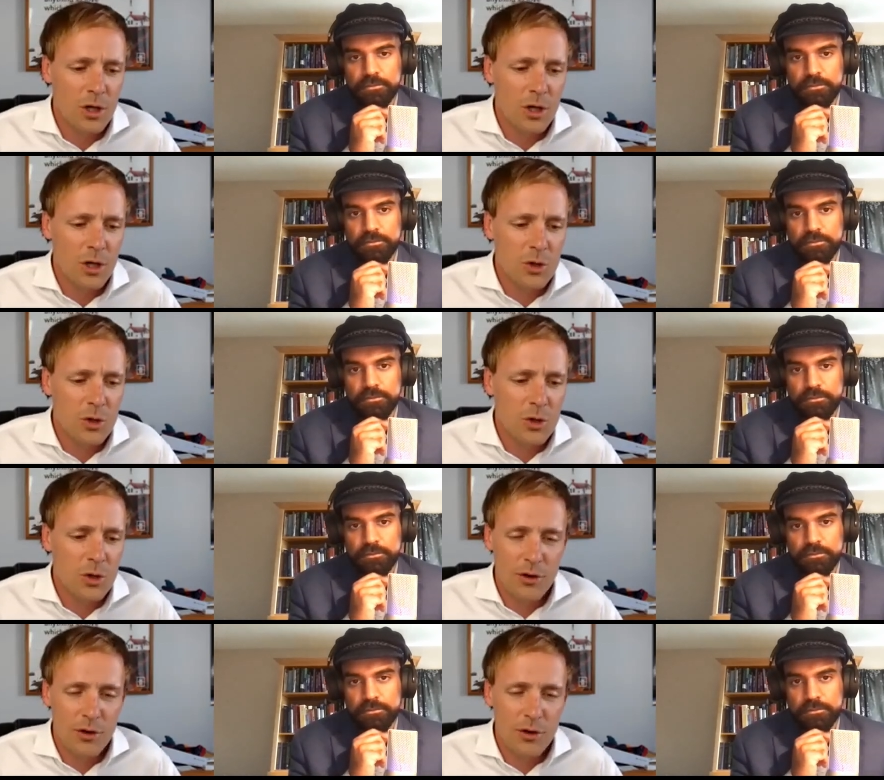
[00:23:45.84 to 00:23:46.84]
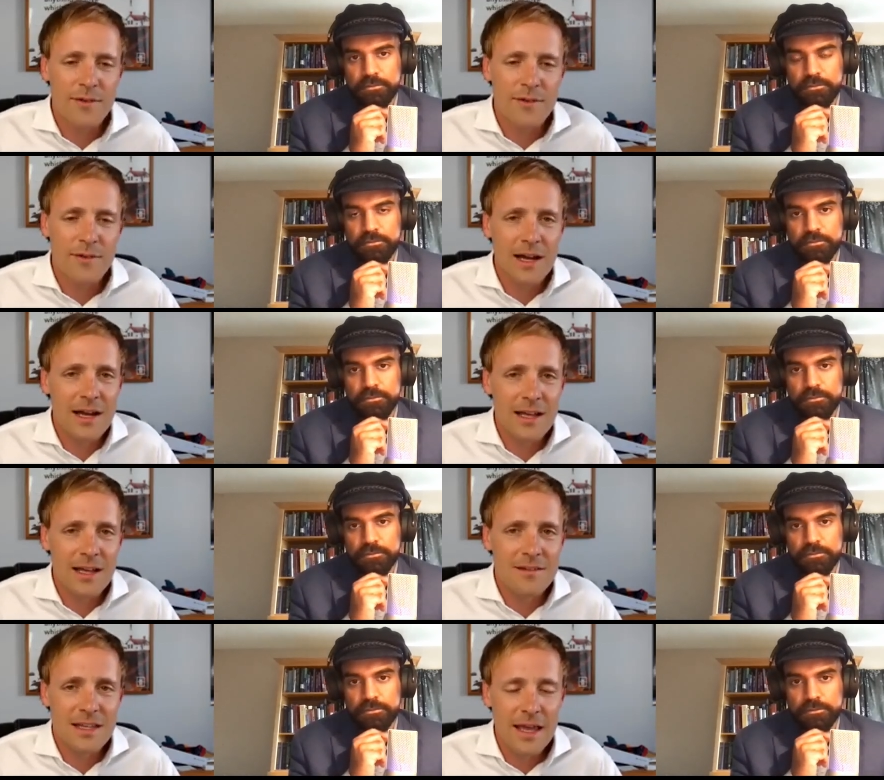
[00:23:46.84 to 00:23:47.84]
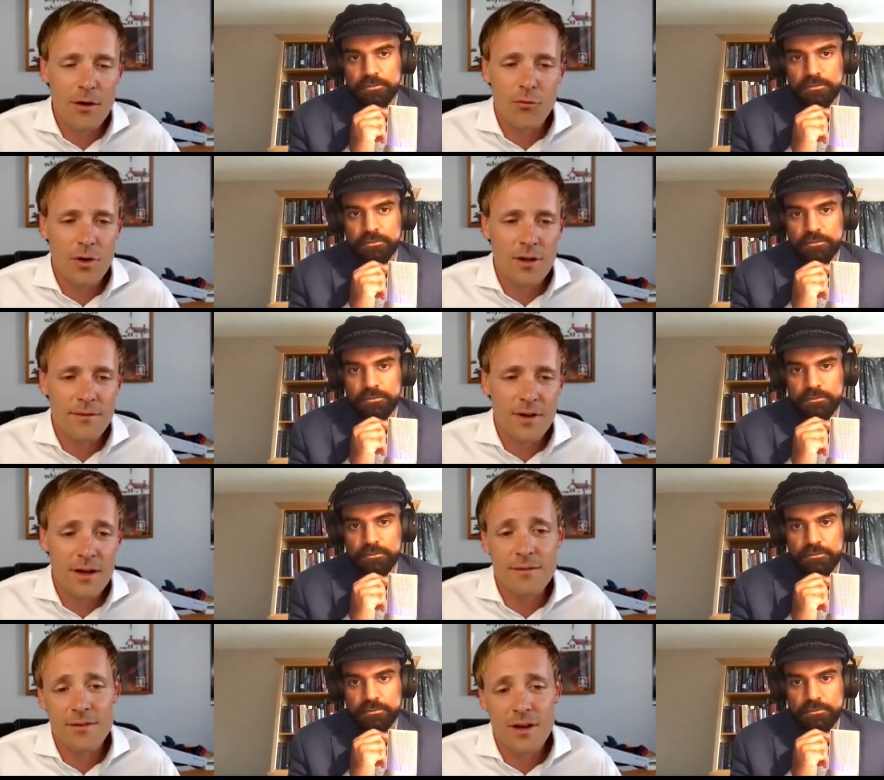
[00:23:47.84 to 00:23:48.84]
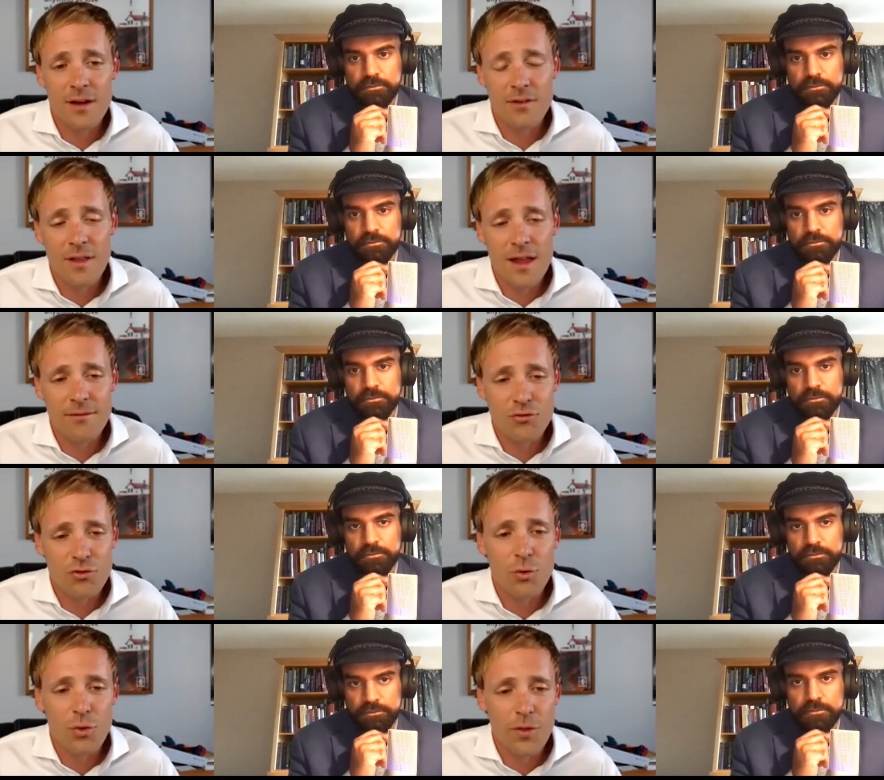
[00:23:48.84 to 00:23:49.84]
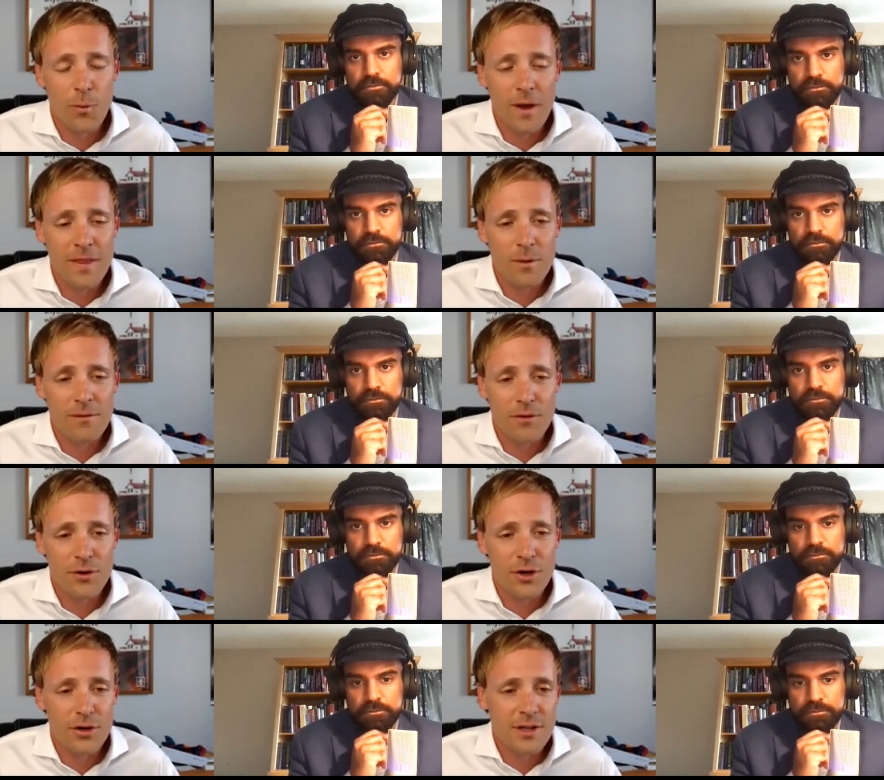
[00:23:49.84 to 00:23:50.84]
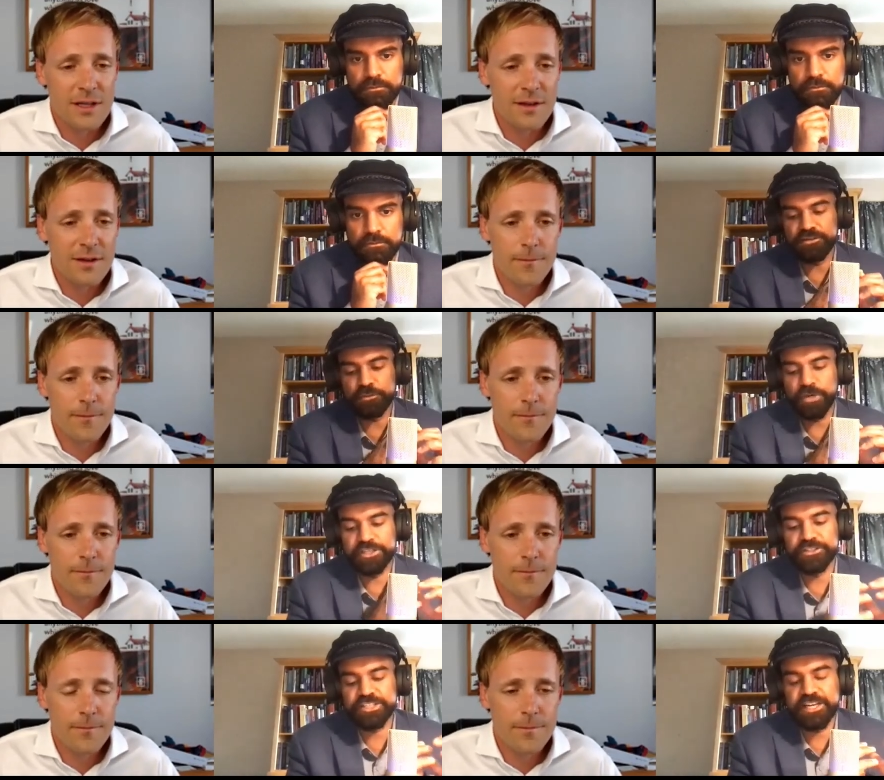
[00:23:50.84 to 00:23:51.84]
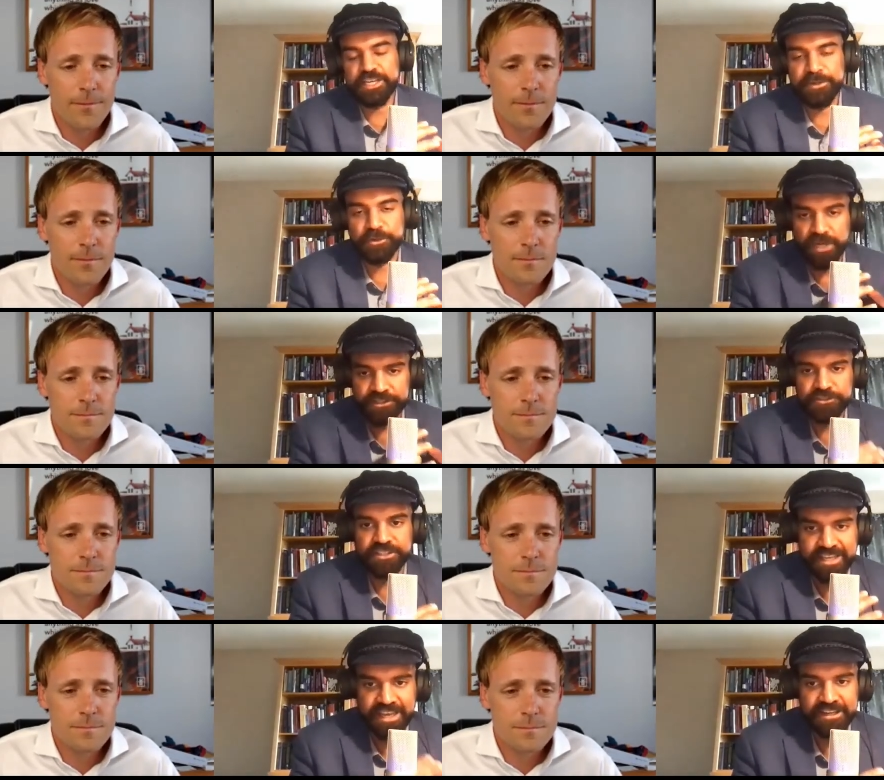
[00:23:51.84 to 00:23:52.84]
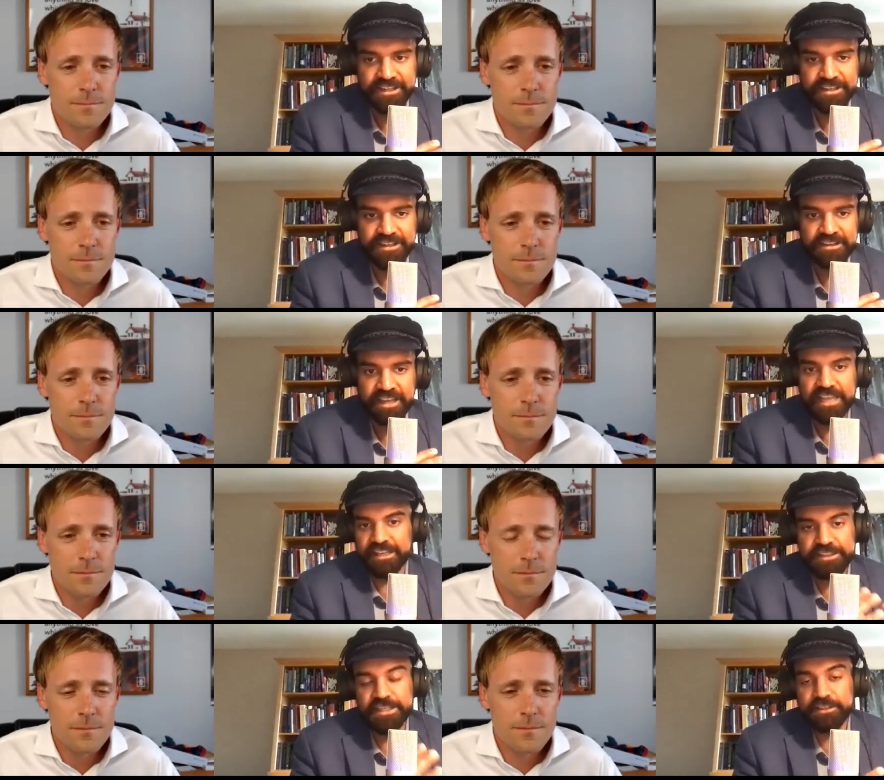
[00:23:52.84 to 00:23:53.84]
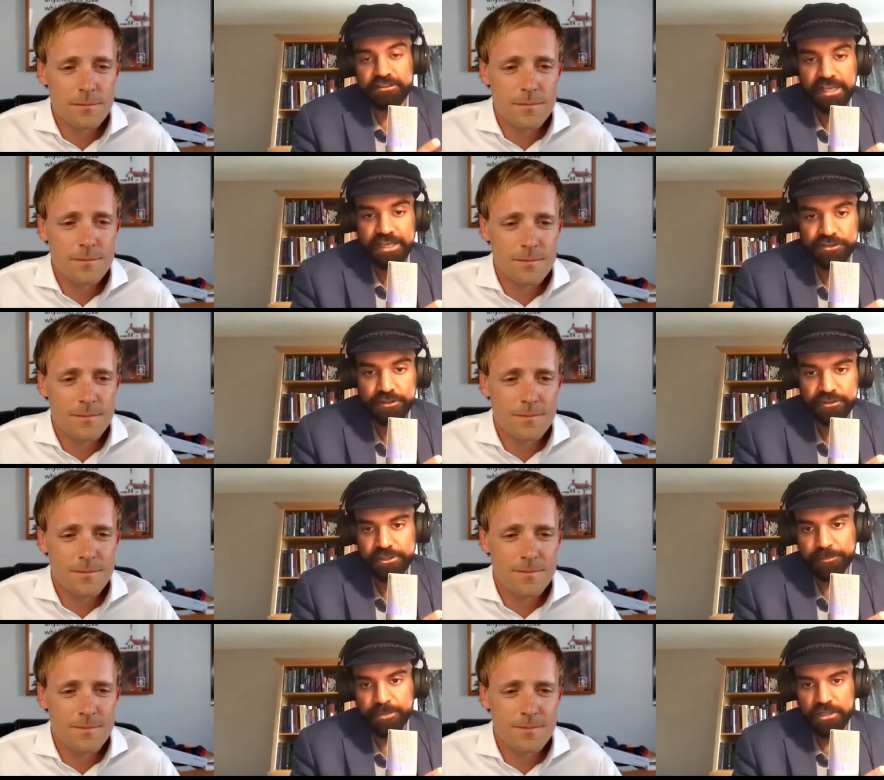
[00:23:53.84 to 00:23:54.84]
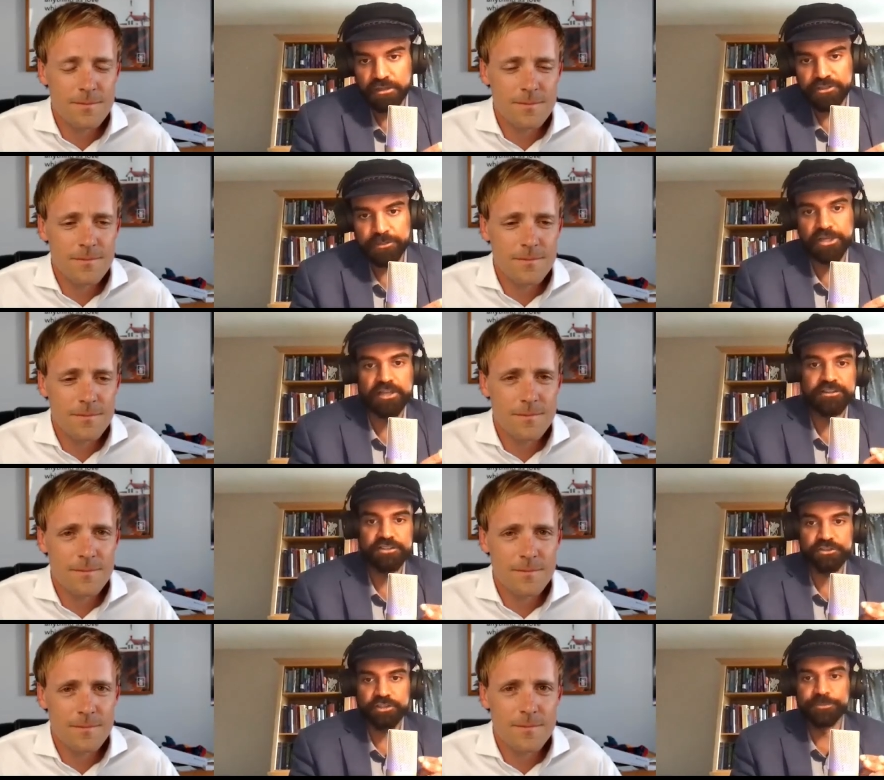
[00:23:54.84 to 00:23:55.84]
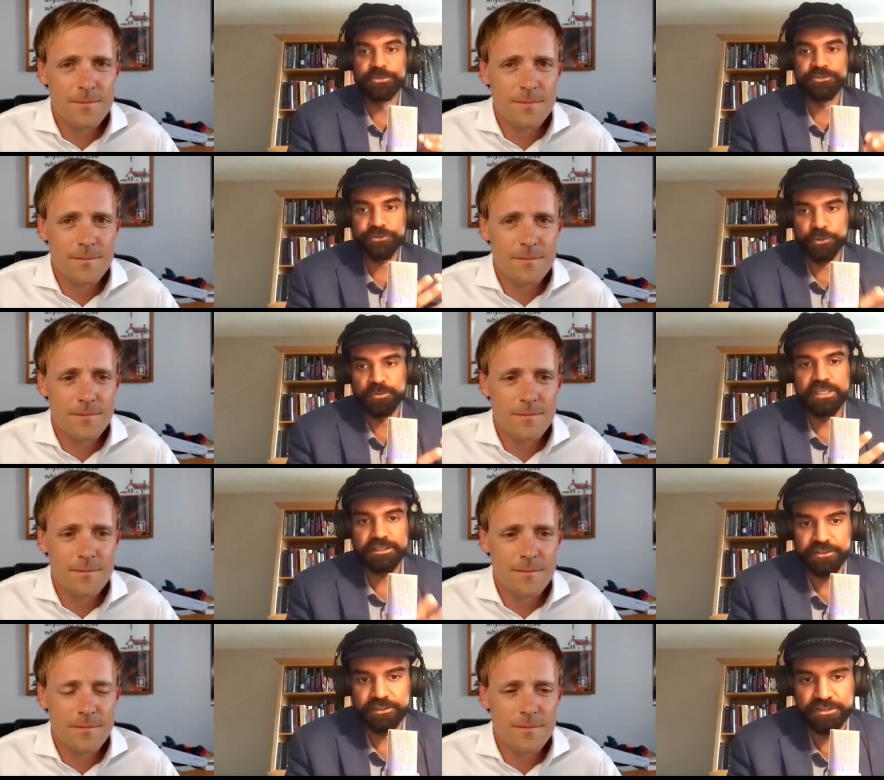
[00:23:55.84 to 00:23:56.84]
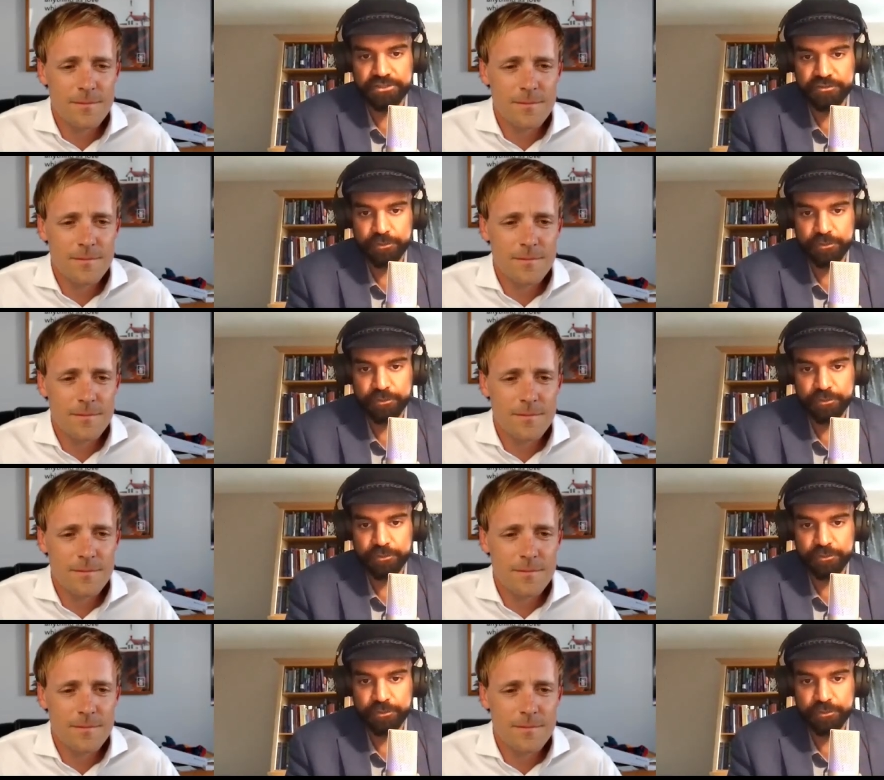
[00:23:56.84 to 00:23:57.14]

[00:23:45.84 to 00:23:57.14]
Speaker 1: to get rid of it uh, is to get rid of, of, of a lot of truth in the way that we've learned to articulate.
Speaker 2: When you're talking about a Western canon, and I think a classical learning model, to be honest, is going to presume the existence of a